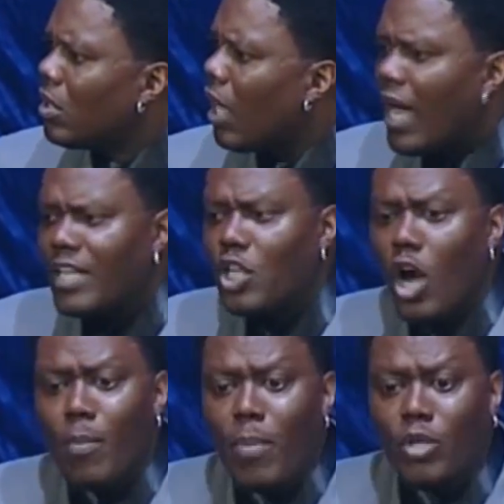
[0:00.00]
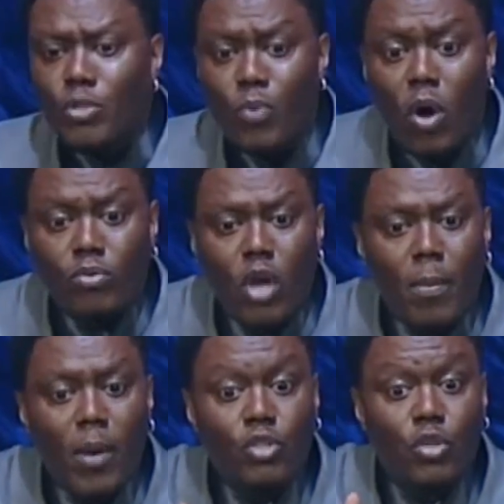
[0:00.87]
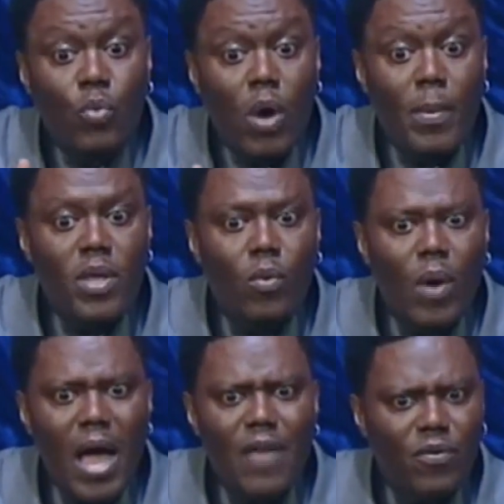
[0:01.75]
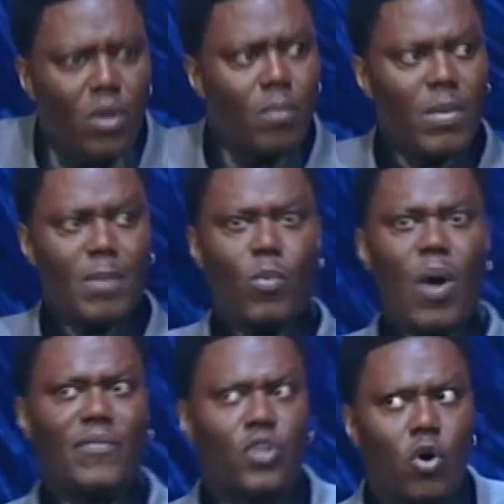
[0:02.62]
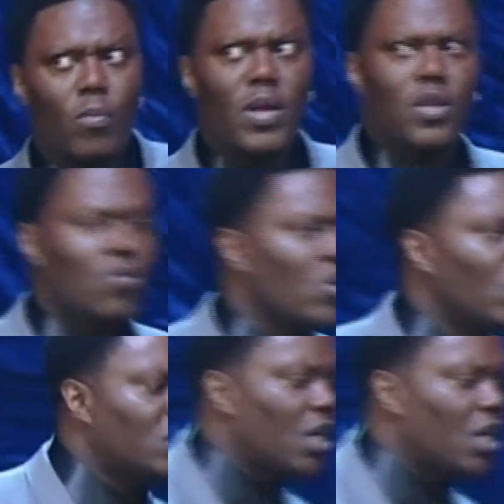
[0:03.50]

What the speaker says: I ain't talking about you, bro. I'm talking about your woman, your wife. Remember, my wife told me New Year's